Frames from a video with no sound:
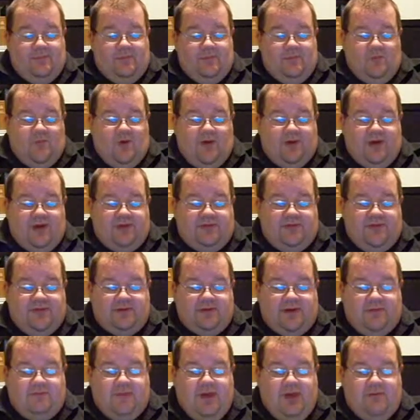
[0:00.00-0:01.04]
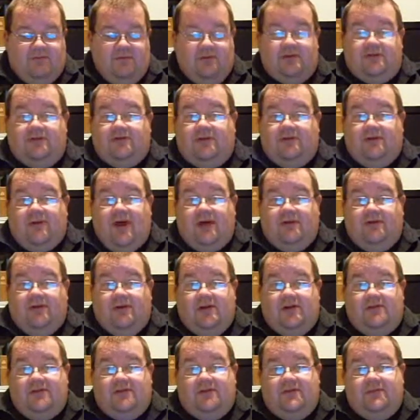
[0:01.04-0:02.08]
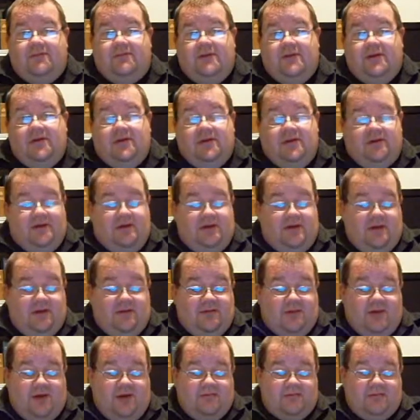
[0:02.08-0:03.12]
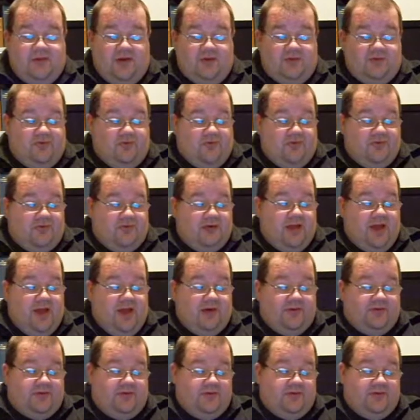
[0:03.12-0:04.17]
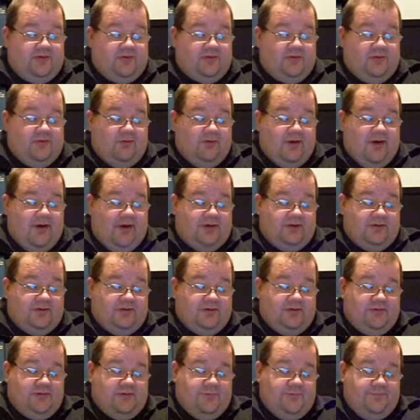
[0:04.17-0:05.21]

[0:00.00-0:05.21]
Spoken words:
while I think they may have reached the right reason, I'm not sure their analysis is correct.